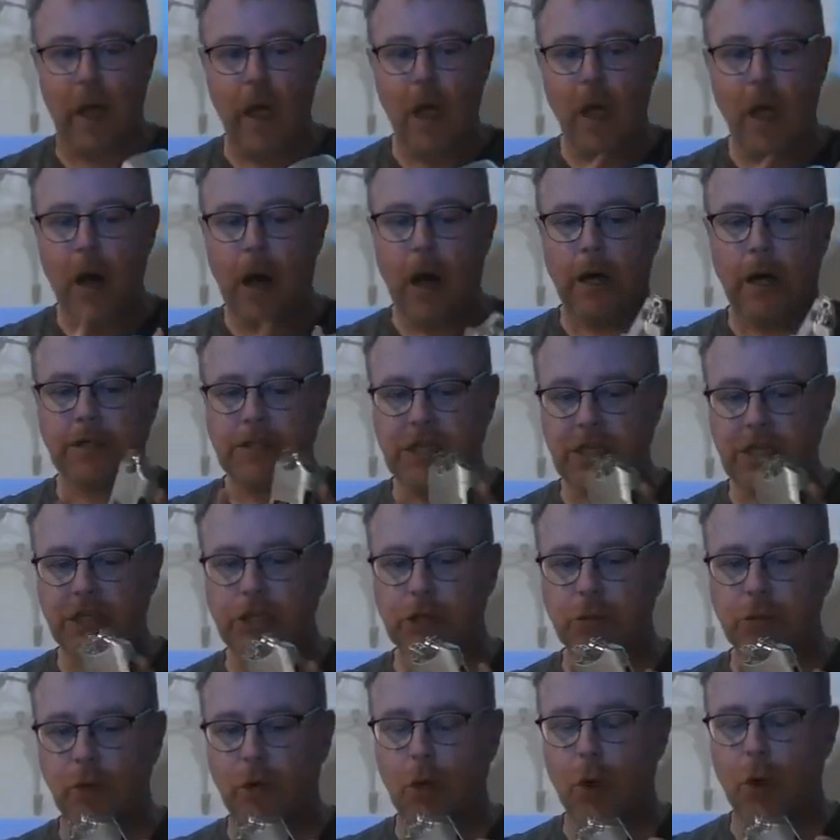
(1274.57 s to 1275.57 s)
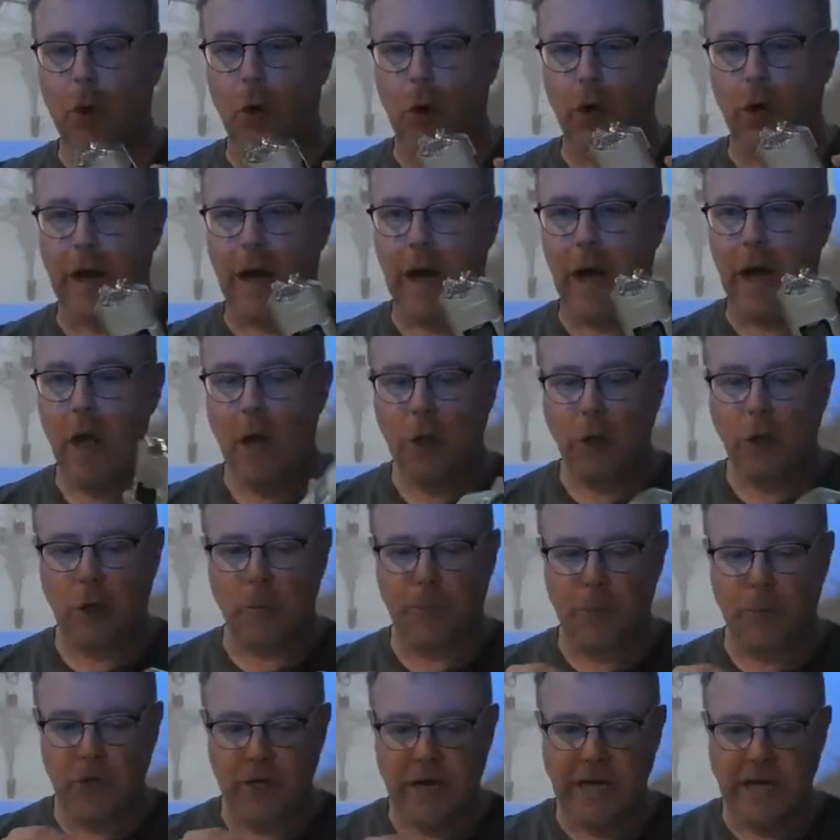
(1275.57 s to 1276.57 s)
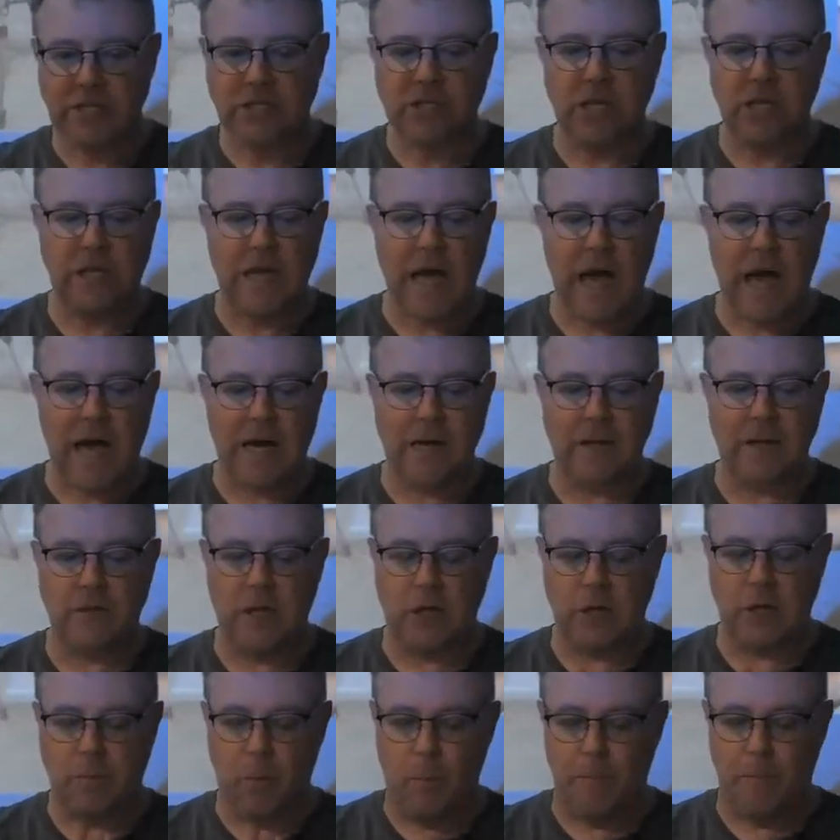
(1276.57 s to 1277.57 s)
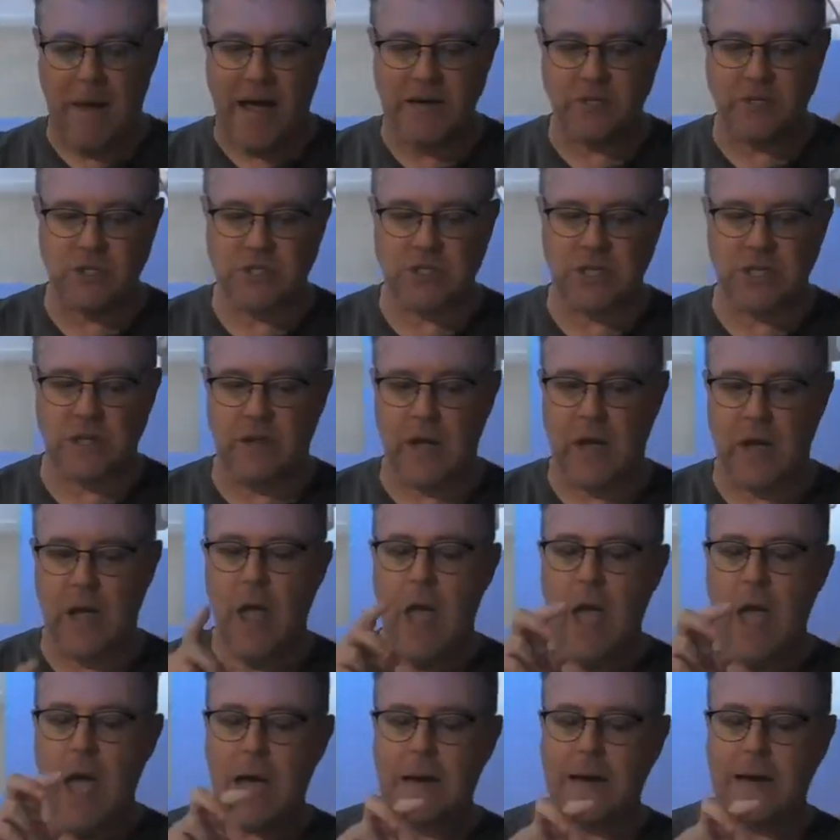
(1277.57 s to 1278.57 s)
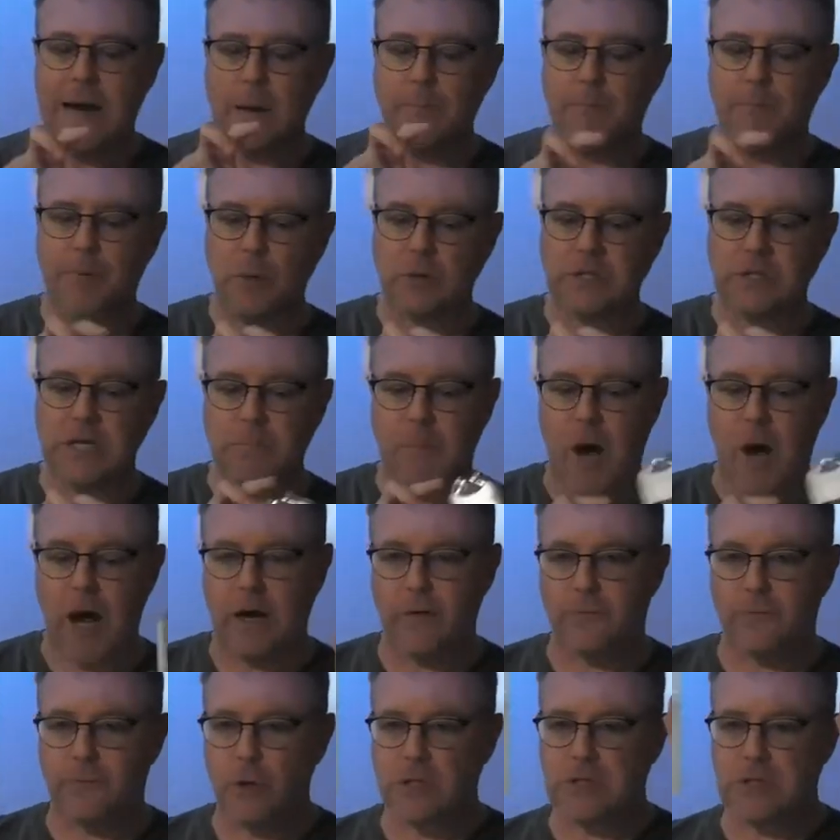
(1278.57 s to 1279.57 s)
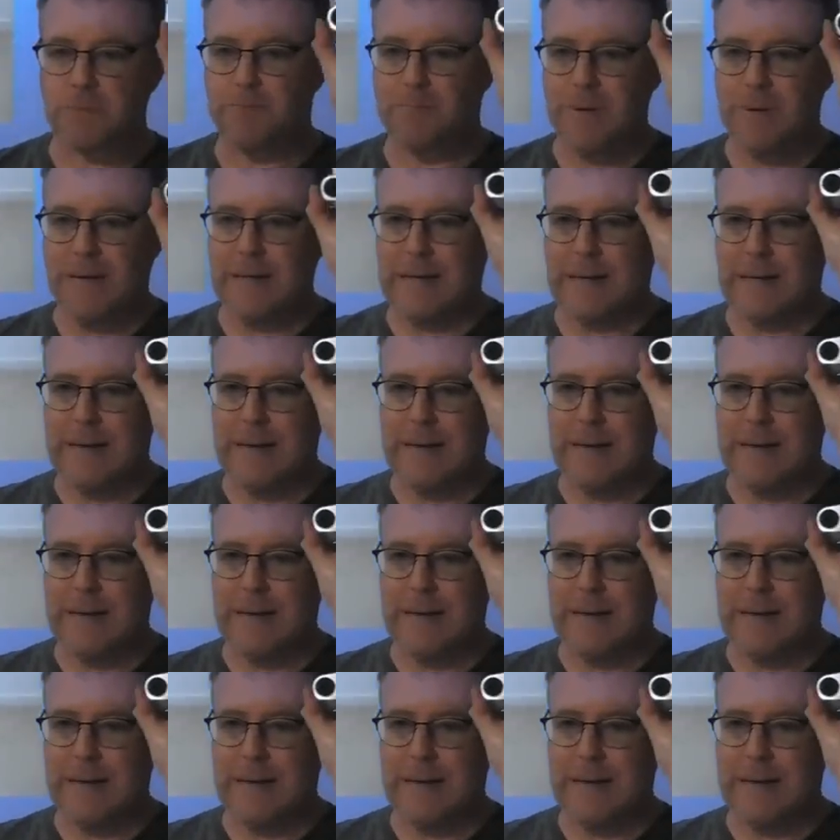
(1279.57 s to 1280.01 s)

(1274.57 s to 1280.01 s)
A digital recorder, you could put an SD card in there, you could put batteries in there, it had built-in microphones, but it